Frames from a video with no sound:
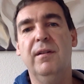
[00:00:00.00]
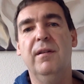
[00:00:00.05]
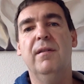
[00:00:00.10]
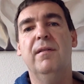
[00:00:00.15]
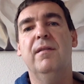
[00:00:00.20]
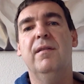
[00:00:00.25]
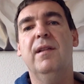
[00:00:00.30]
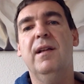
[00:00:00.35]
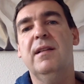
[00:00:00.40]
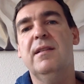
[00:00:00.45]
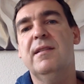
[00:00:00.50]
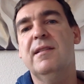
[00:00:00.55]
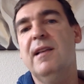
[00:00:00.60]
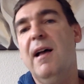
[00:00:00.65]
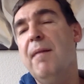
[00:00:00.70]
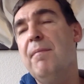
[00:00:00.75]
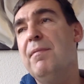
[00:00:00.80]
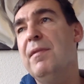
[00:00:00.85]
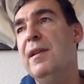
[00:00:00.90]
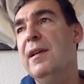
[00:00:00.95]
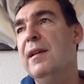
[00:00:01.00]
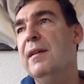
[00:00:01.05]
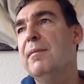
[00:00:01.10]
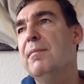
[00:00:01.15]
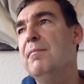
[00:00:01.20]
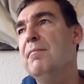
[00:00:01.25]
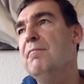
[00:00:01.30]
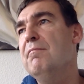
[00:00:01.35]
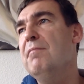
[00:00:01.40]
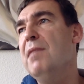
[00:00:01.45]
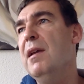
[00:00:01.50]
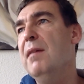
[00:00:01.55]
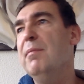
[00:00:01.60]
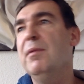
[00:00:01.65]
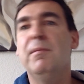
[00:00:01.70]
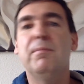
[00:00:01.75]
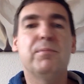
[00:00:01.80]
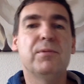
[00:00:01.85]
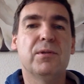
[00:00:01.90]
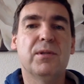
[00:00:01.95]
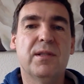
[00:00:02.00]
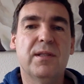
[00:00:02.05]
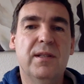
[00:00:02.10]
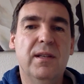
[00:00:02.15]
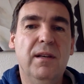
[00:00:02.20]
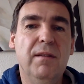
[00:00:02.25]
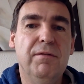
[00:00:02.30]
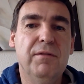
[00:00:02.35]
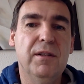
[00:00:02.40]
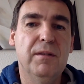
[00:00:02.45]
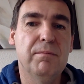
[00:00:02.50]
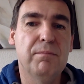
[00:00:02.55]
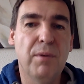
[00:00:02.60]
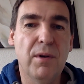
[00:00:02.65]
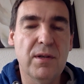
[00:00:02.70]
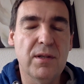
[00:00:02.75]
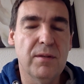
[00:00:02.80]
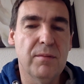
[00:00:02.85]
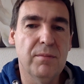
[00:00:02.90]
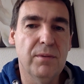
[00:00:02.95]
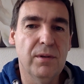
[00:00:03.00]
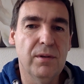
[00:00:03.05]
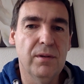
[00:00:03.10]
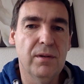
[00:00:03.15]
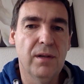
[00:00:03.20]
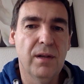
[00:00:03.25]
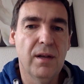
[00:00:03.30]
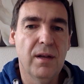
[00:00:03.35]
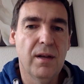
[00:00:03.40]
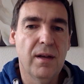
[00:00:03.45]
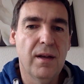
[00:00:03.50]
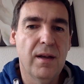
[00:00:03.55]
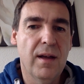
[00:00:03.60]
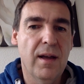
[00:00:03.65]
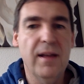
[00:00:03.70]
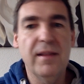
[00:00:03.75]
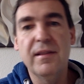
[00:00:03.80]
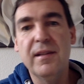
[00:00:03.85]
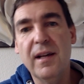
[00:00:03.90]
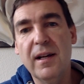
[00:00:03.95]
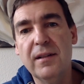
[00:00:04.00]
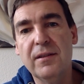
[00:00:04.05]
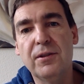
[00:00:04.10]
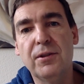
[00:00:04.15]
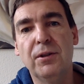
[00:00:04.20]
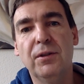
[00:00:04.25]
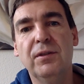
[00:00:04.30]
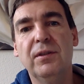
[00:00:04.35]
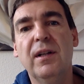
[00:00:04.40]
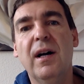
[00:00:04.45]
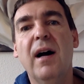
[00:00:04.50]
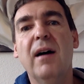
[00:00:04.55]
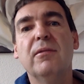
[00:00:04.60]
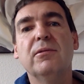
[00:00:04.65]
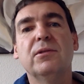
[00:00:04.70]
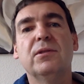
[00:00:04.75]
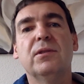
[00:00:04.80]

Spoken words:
that something may be perceived impossible and then turned out